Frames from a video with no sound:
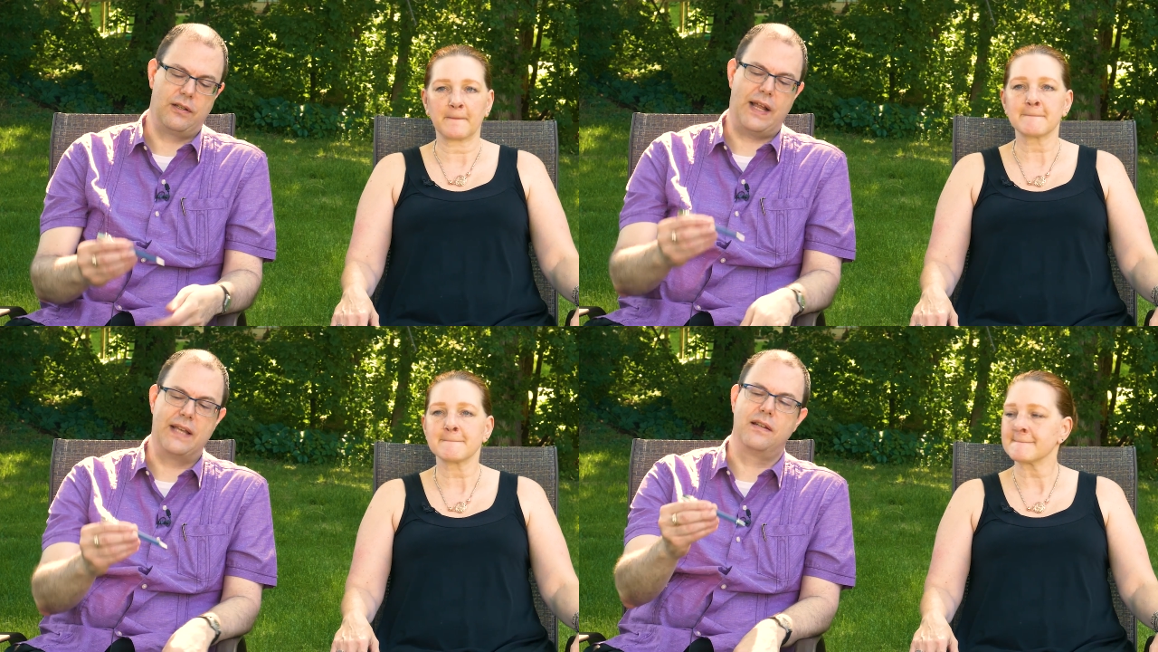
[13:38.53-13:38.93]

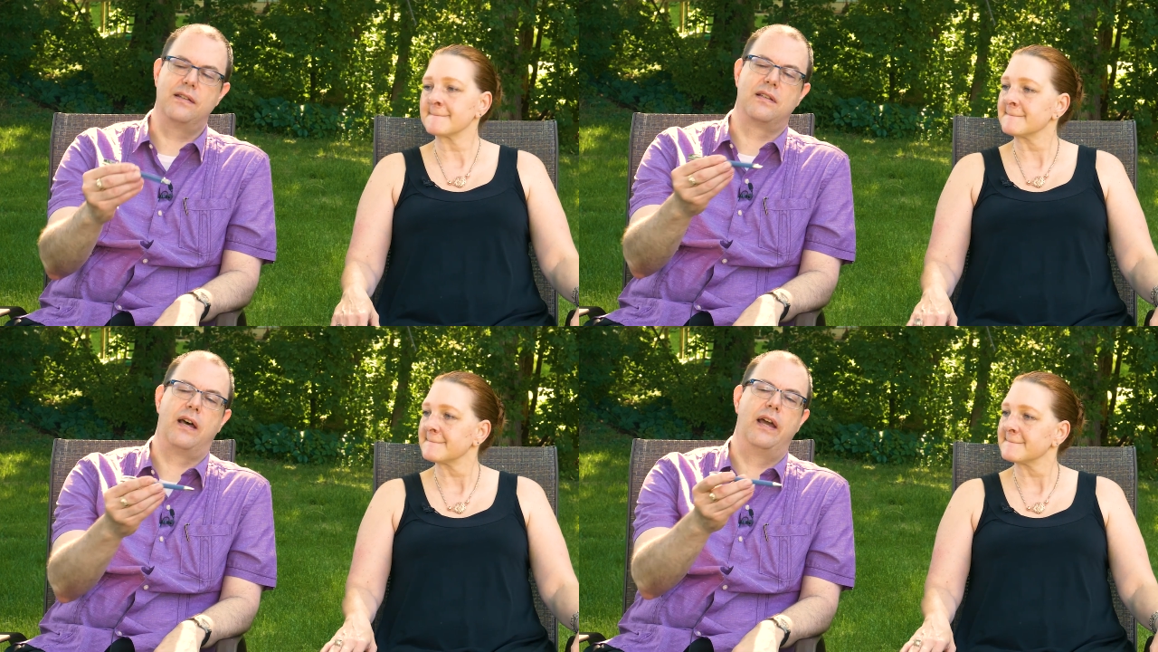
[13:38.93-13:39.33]
Speaker 1: classic
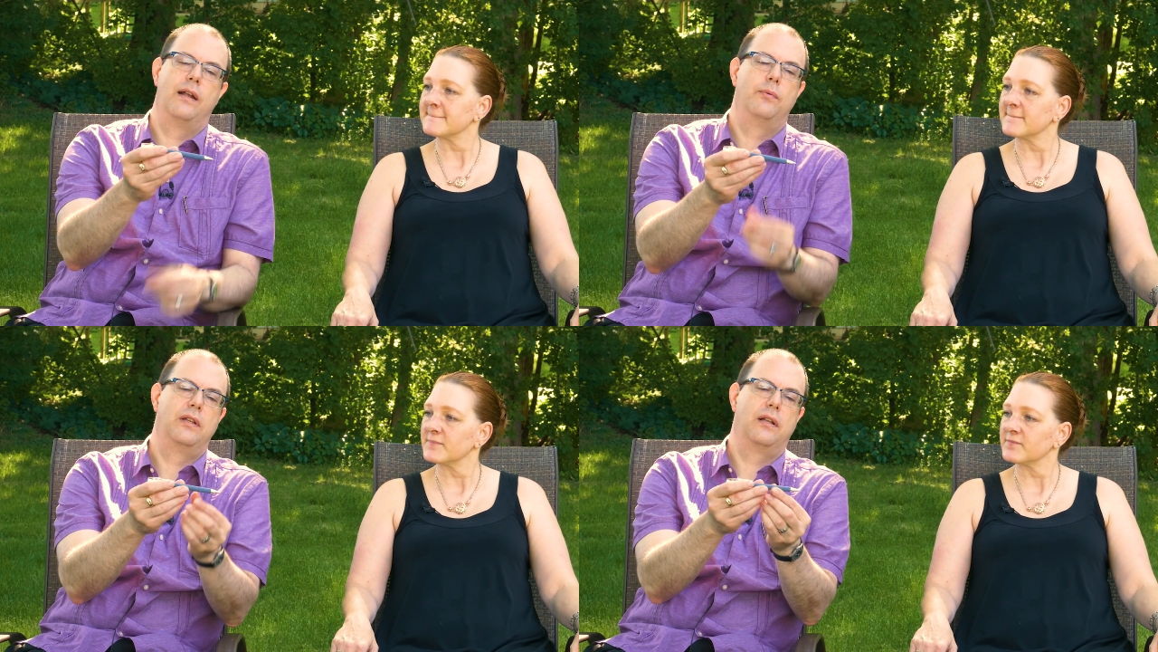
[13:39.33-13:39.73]

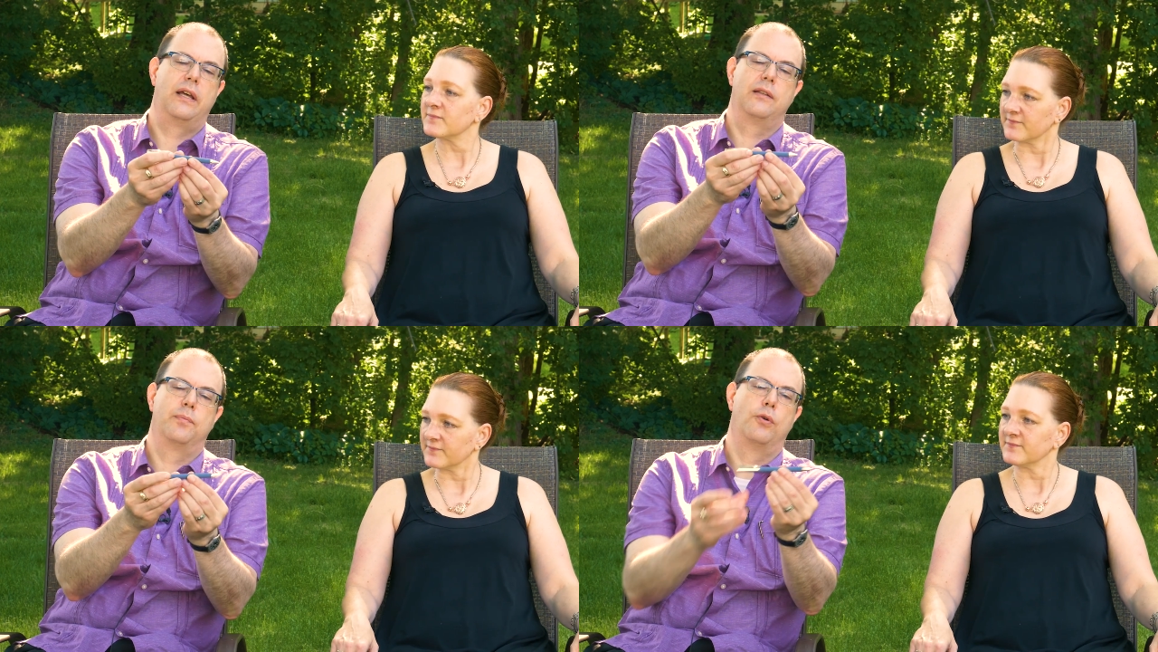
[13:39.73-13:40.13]
design. I really
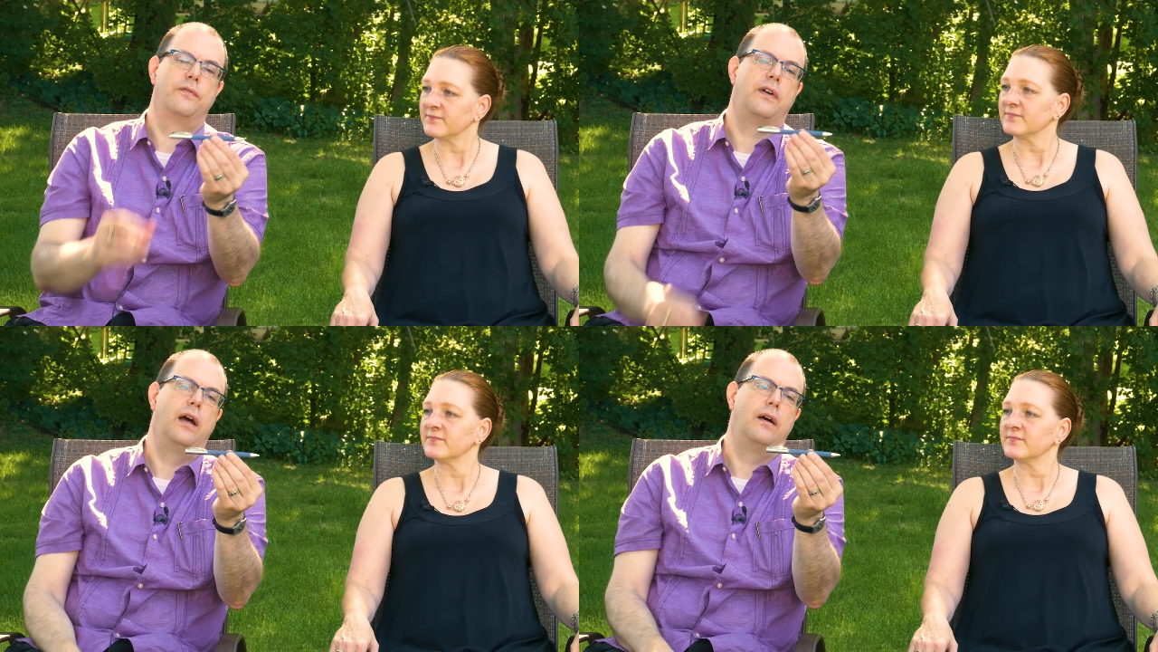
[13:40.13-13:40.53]
like the
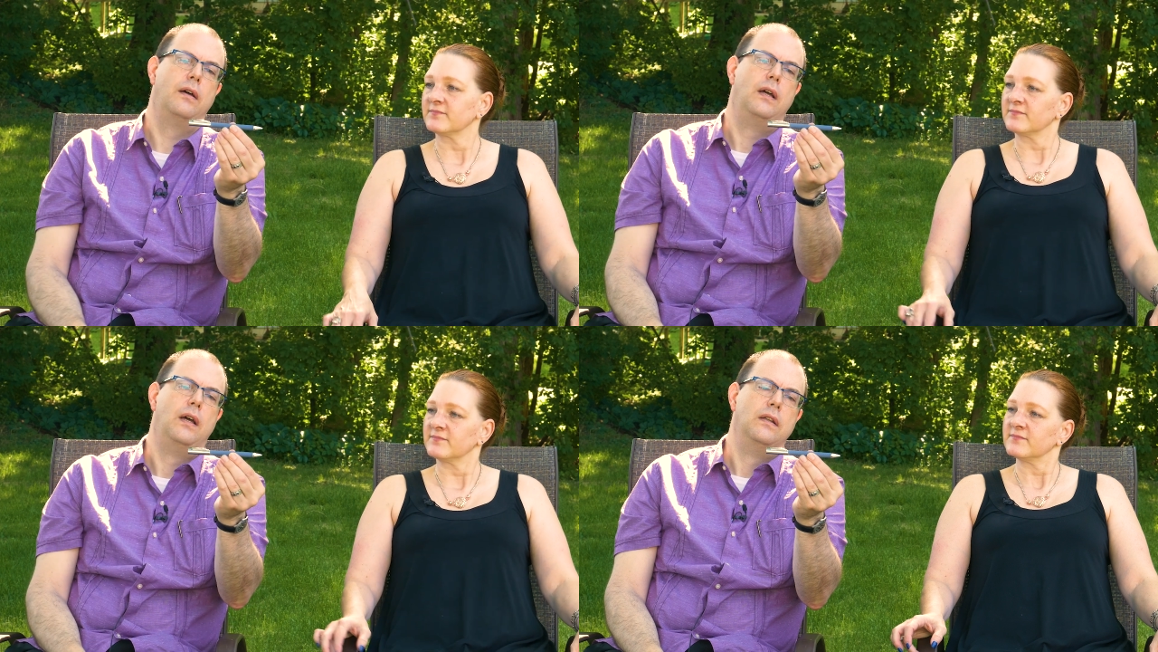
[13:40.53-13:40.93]

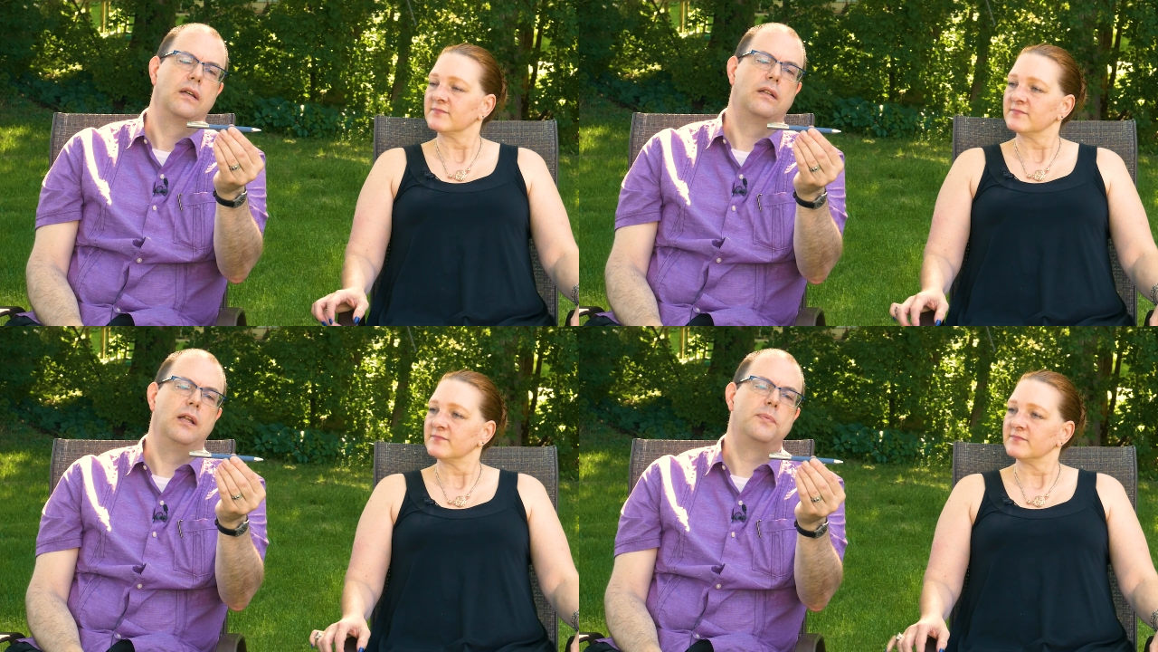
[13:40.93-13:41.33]
profile.
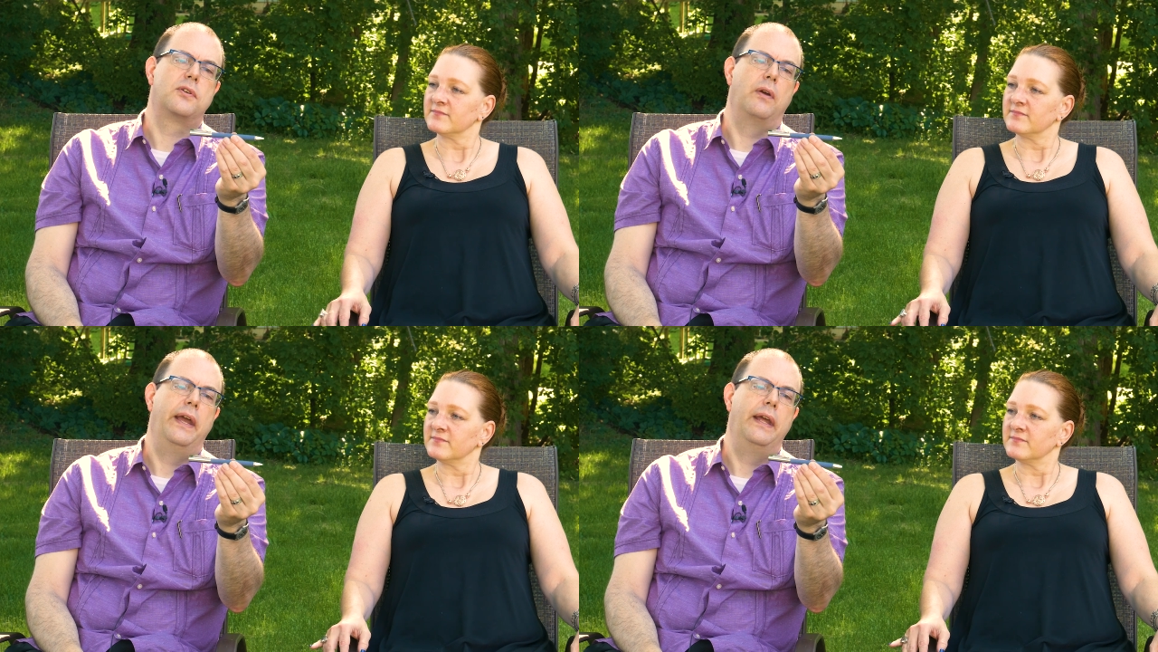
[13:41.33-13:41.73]
The
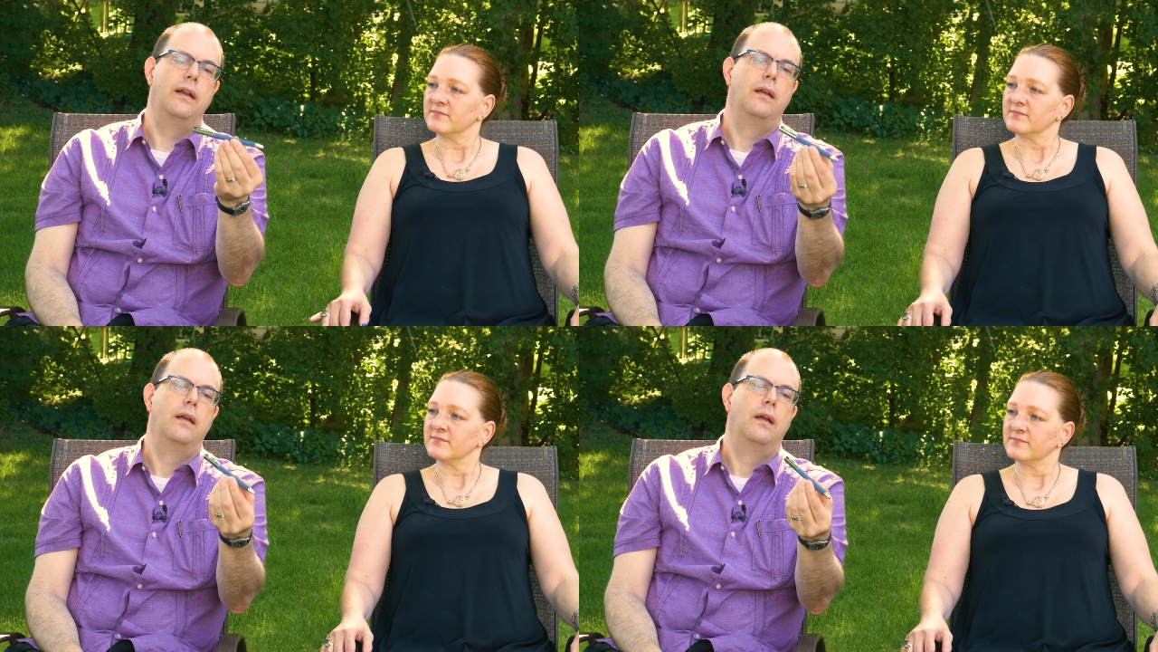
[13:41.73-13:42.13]
clip's
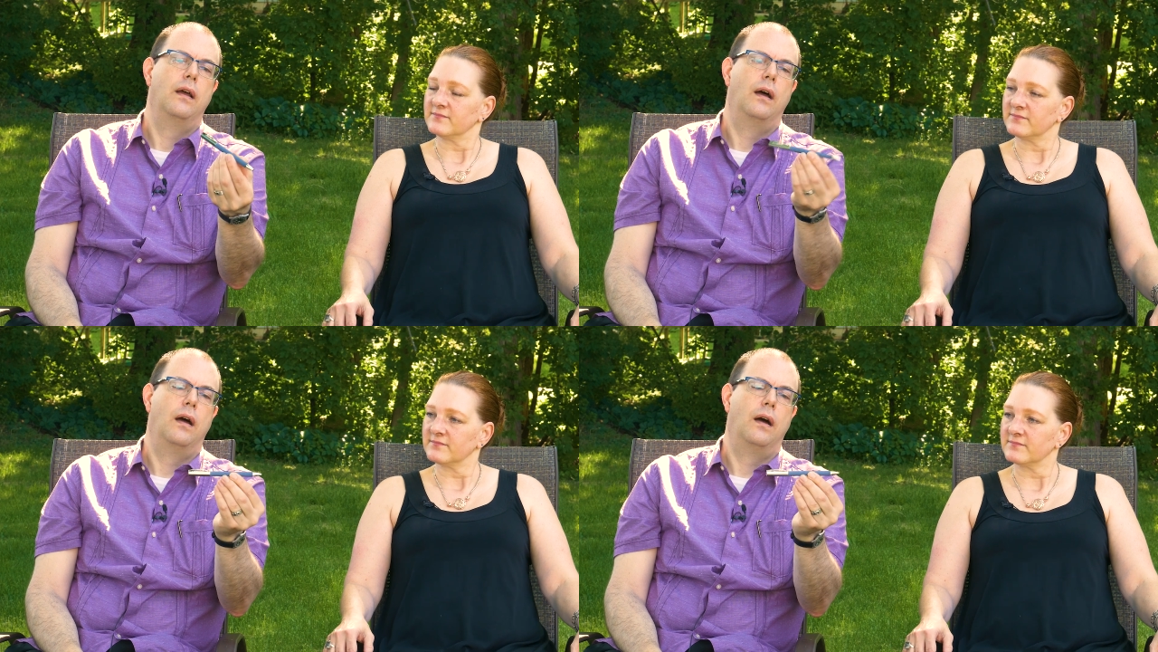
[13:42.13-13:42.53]
great.
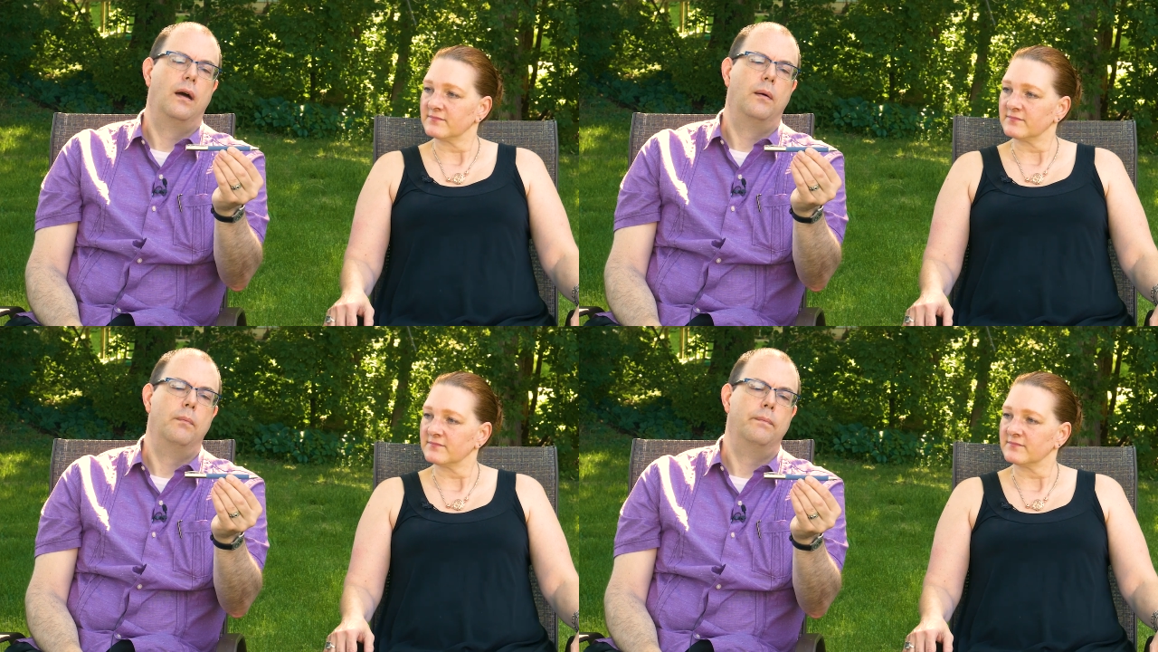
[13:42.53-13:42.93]

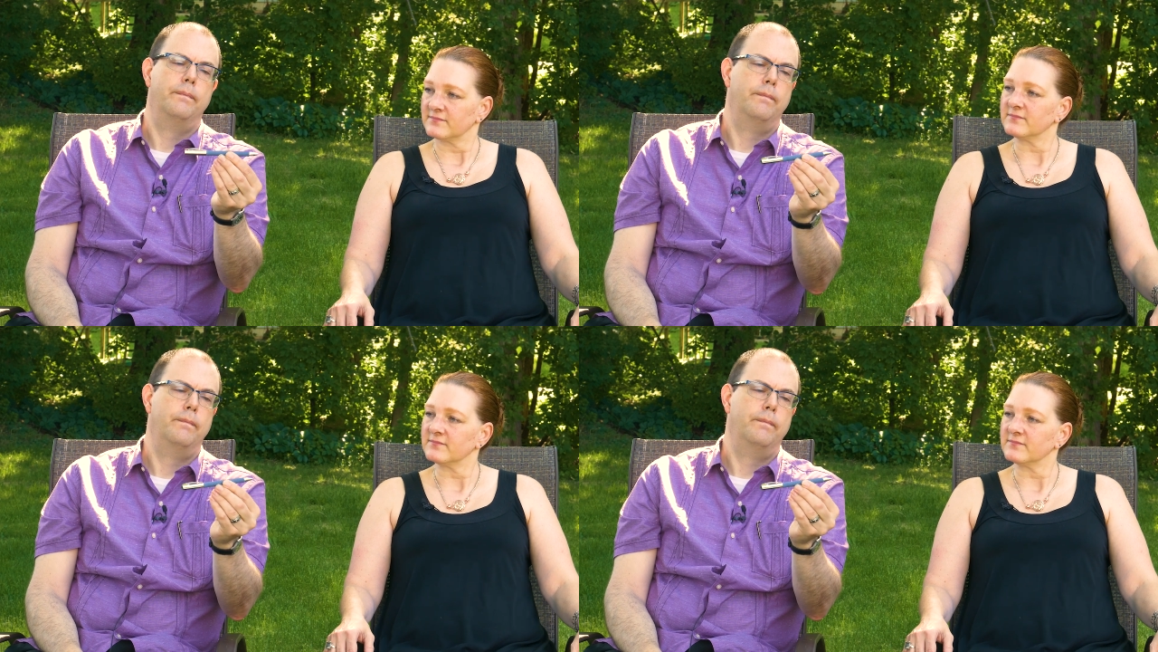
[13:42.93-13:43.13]
Um,